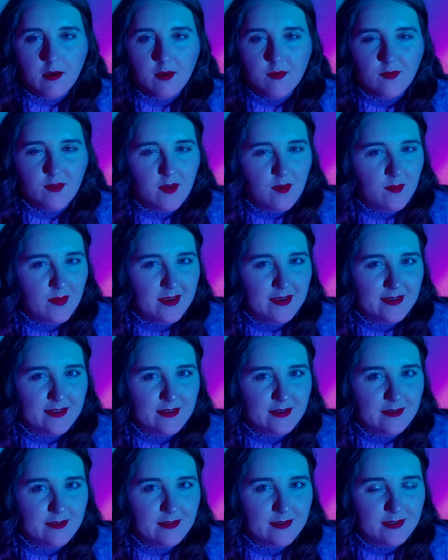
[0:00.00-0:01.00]
If that makes
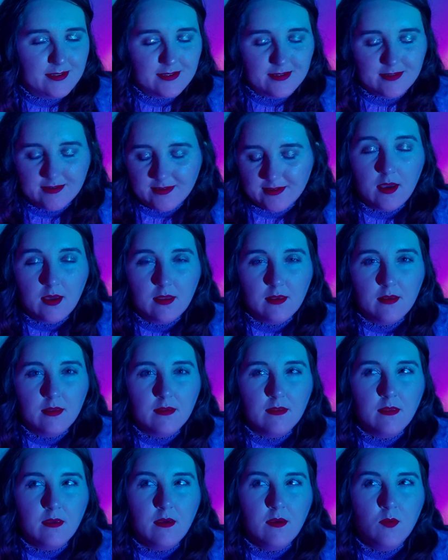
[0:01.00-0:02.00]
sense.
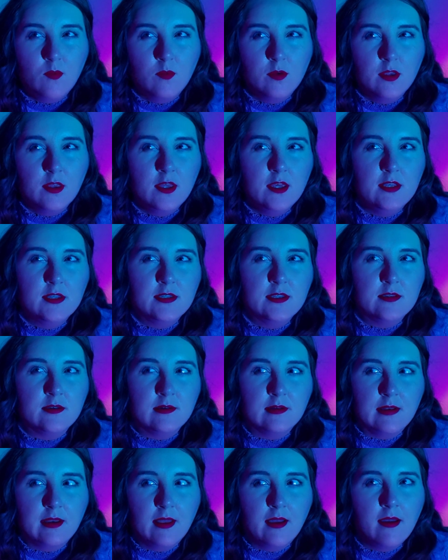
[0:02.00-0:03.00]
Nothing really
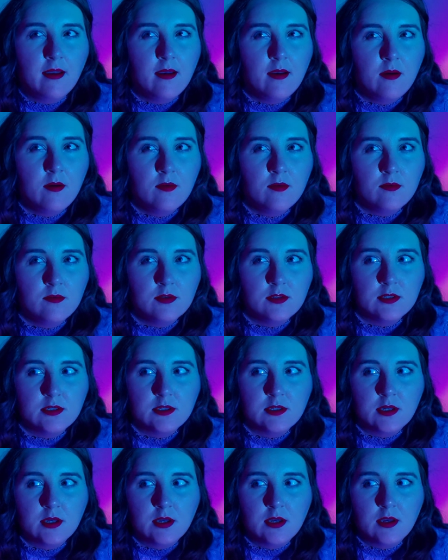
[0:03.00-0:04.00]
stood
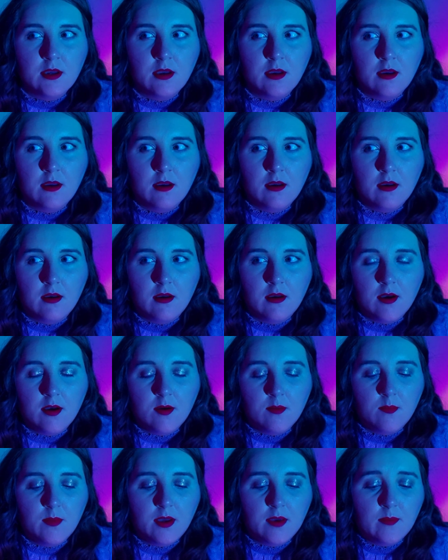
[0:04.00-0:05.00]
out.
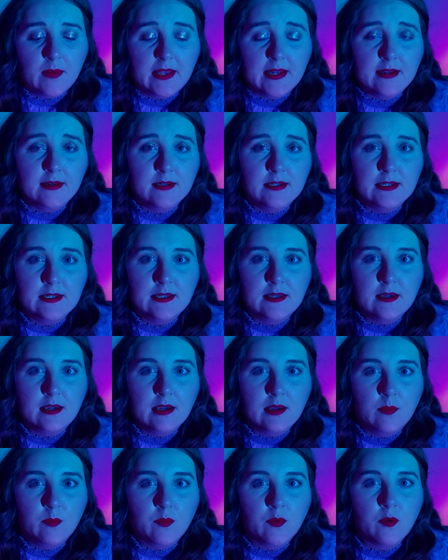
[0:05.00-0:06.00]
I mean, I did
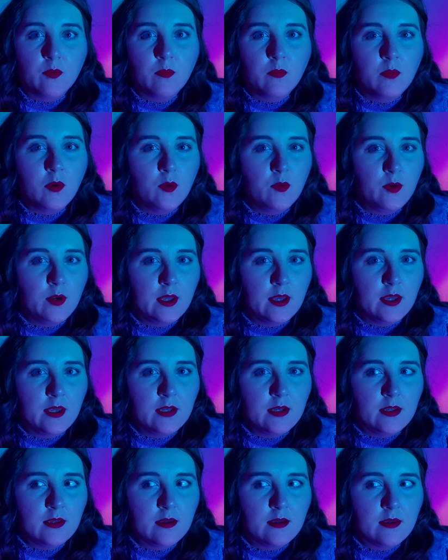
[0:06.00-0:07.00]
get
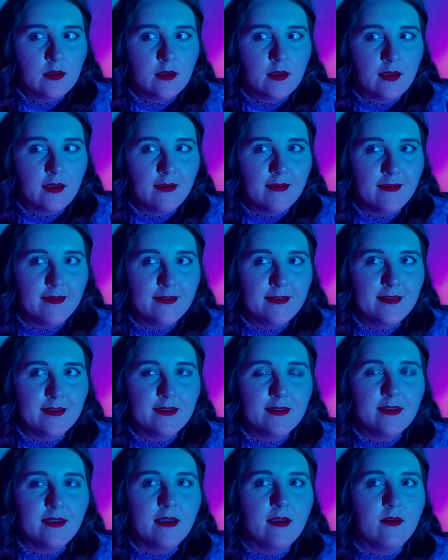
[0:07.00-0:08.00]
promoted, and
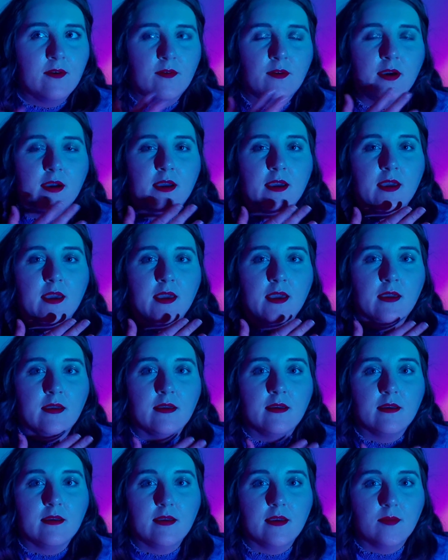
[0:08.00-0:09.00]
now I
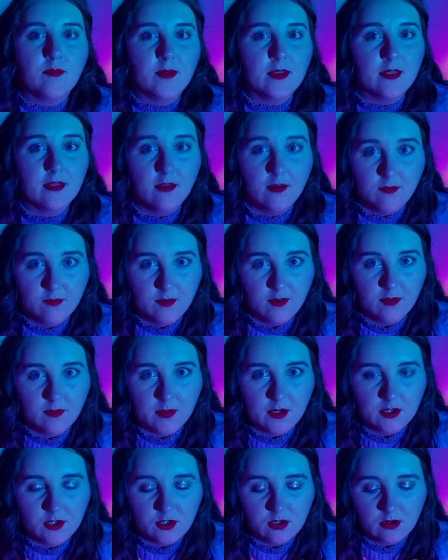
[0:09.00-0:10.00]
am in love with
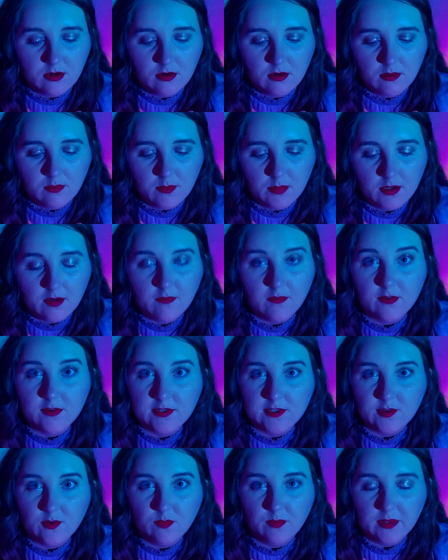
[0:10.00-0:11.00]
my job. I feel
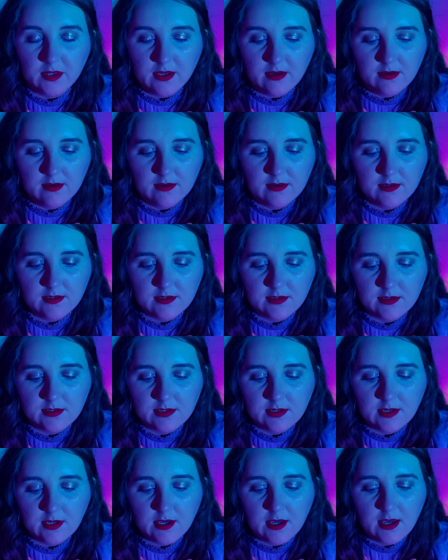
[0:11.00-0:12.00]
so
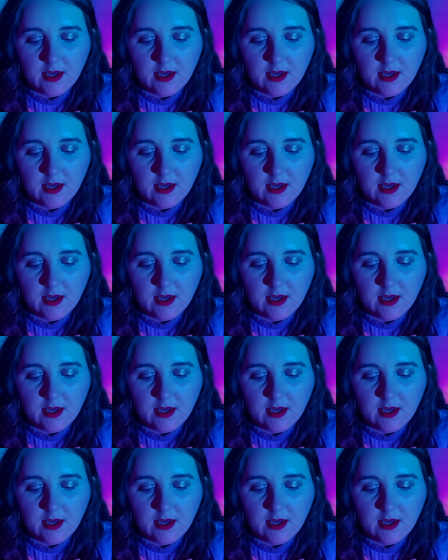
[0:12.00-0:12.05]
blessed.